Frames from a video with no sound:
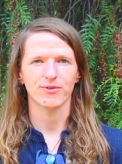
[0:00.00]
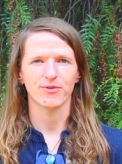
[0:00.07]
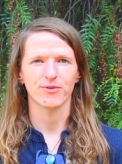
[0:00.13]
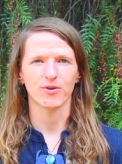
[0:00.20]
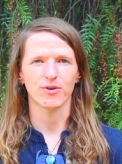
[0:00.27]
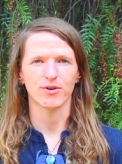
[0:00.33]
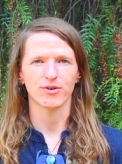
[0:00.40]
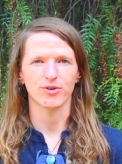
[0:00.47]

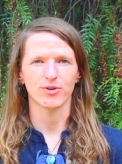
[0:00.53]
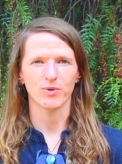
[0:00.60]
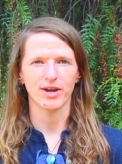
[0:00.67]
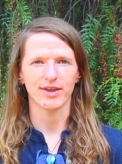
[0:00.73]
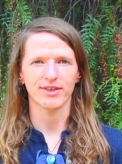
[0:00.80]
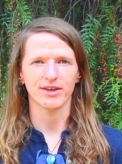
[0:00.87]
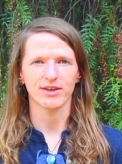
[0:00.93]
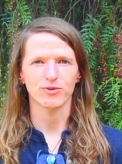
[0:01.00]
for the
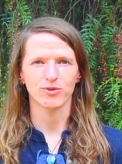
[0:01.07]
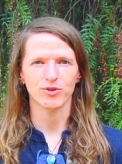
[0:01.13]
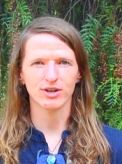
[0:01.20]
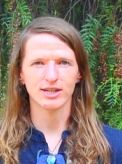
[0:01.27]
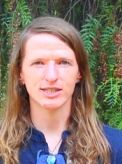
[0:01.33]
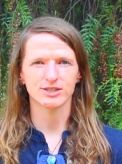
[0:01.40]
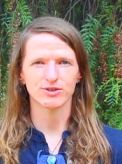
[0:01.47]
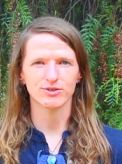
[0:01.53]
way that you
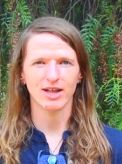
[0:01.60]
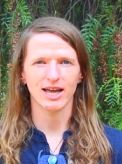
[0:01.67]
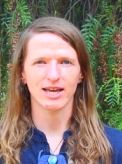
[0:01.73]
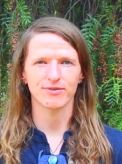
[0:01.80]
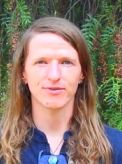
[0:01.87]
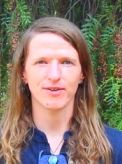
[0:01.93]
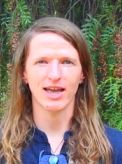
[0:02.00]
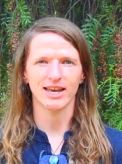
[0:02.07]
look at your
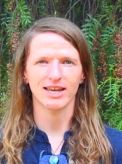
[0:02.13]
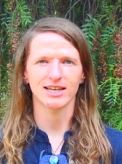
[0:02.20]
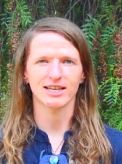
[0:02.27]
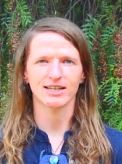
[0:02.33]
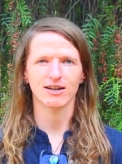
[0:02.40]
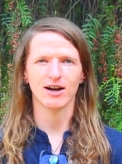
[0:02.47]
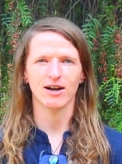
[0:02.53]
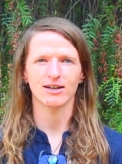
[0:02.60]
life, and it
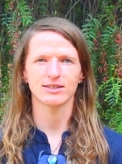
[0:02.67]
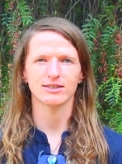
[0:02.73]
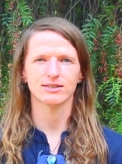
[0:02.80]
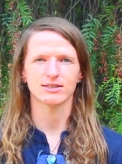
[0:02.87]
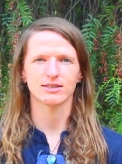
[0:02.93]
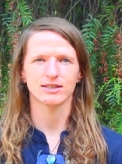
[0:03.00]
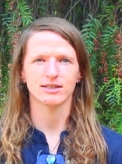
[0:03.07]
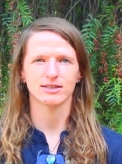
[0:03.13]
can
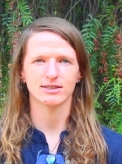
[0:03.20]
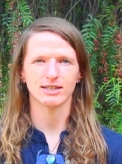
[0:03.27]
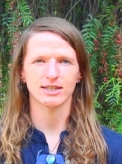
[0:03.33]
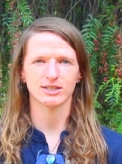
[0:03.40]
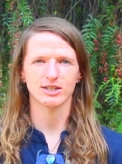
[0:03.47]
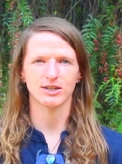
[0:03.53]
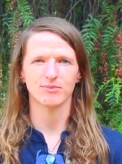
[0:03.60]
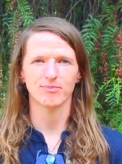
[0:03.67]
cause
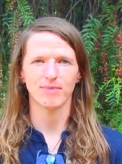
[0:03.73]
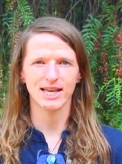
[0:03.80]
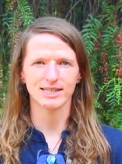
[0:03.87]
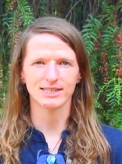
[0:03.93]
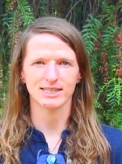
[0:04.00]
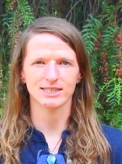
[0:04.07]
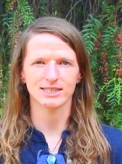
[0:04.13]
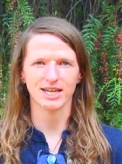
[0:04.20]
such
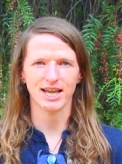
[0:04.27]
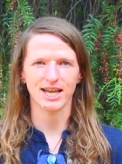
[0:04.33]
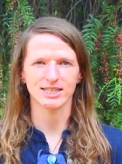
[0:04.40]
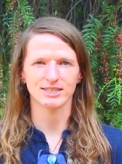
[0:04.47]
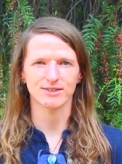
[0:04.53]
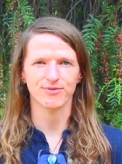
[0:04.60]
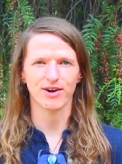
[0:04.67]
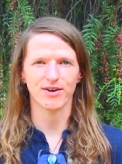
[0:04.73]
amazing
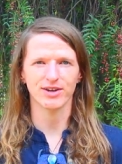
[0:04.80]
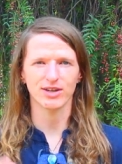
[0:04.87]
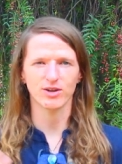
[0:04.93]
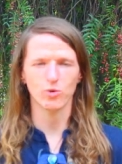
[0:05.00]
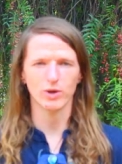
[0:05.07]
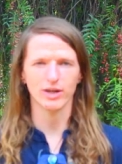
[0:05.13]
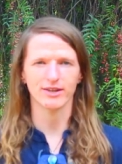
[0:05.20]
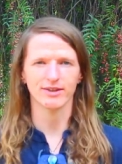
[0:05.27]
change very
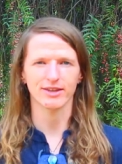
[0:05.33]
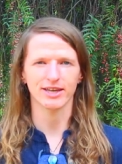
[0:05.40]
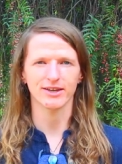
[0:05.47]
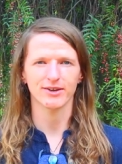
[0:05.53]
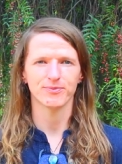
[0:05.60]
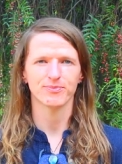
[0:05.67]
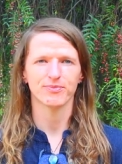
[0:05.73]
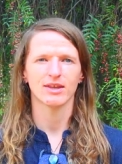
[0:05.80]
quickly.
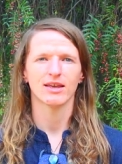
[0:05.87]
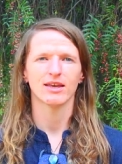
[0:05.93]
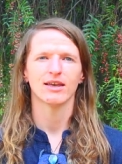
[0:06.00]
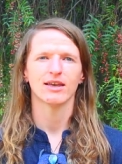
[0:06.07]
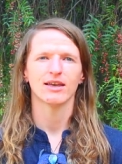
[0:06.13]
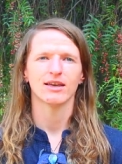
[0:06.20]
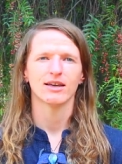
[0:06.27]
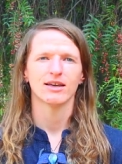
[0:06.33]

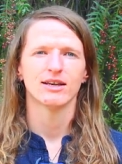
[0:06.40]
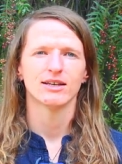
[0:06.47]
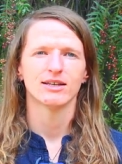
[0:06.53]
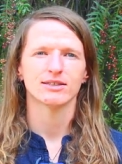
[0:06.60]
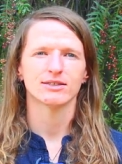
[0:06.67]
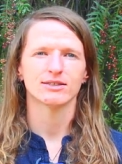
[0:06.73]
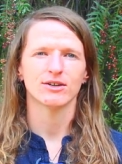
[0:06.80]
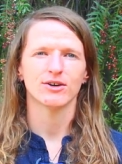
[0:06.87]

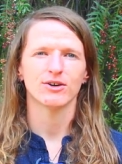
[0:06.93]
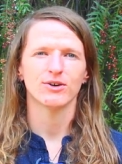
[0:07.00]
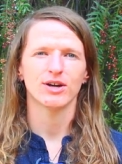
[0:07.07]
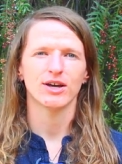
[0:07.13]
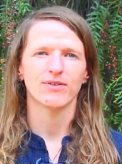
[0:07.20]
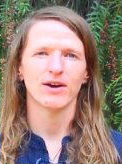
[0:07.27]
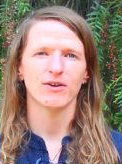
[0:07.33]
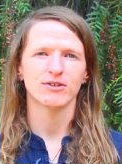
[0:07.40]
So
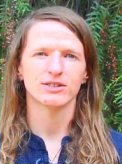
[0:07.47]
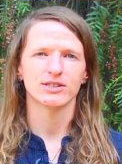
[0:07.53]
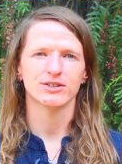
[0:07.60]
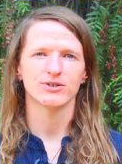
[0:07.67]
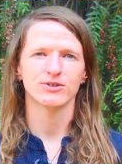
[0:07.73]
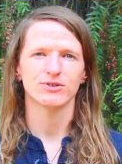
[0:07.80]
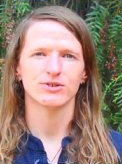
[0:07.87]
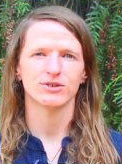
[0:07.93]
if I were
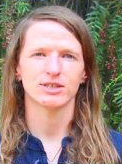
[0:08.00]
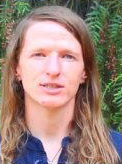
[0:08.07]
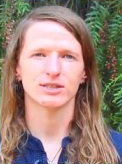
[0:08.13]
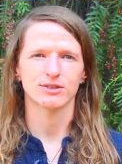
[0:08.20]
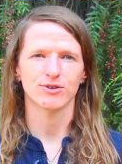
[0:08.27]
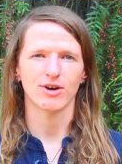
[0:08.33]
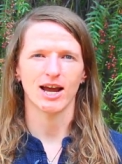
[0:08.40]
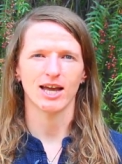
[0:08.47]
to
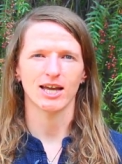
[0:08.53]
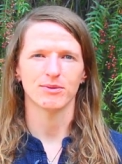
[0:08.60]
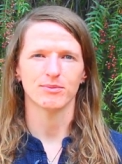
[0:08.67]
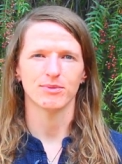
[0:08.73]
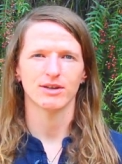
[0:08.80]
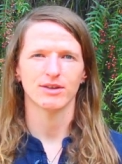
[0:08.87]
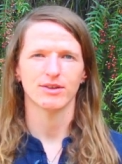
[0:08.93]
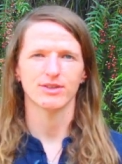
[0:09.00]
describe
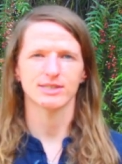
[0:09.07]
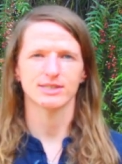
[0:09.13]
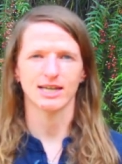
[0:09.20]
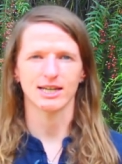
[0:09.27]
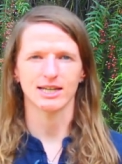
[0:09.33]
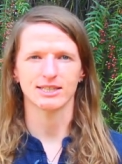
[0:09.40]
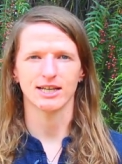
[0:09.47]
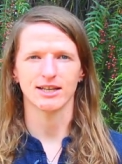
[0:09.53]
the
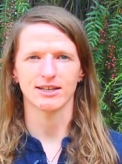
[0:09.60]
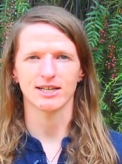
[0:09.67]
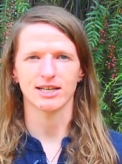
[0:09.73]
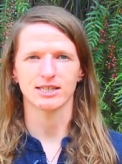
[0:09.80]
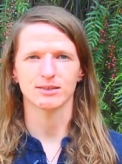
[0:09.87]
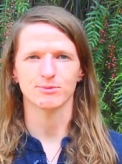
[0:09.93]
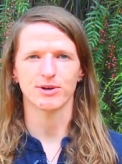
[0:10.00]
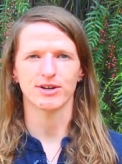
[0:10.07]
psychedelic
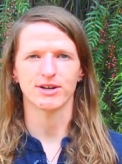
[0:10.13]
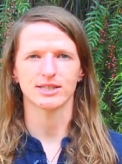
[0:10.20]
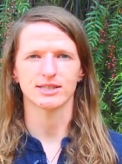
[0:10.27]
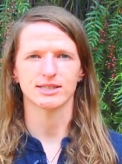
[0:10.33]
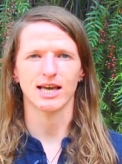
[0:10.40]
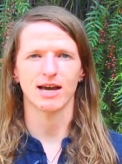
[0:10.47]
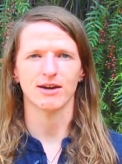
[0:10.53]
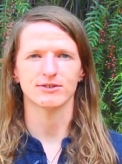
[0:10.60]

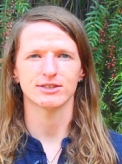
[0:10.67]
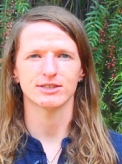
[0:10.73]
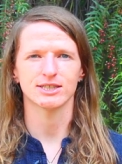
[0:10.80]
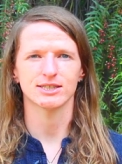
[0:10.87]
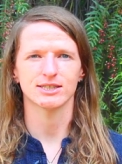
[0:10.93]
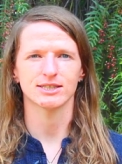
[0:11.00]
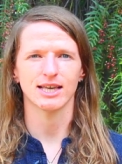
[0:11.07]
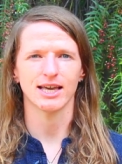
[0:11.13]
experience, I would
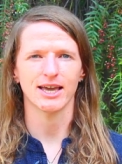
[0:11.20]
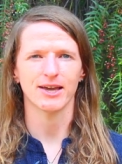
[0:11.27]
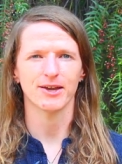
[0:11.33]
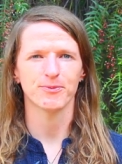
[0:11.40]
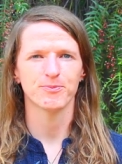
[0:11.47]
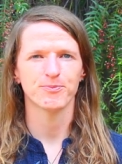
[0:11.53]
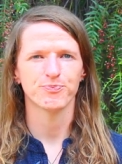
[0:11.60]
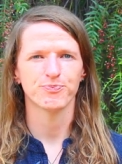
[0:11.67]
just say,